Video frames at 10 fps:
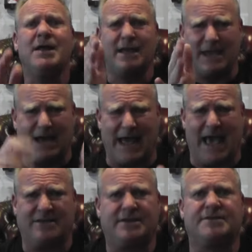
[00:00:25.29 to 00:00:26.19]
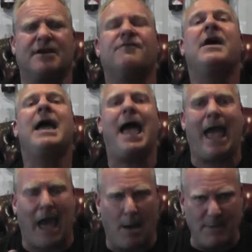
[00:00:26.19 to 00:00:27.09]
Now you gotta ask yourself,
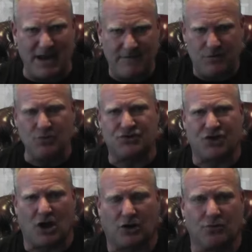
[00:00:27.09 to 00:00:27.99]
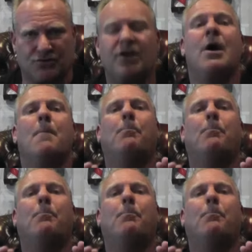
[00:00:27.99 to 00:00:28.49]
how many of you suckers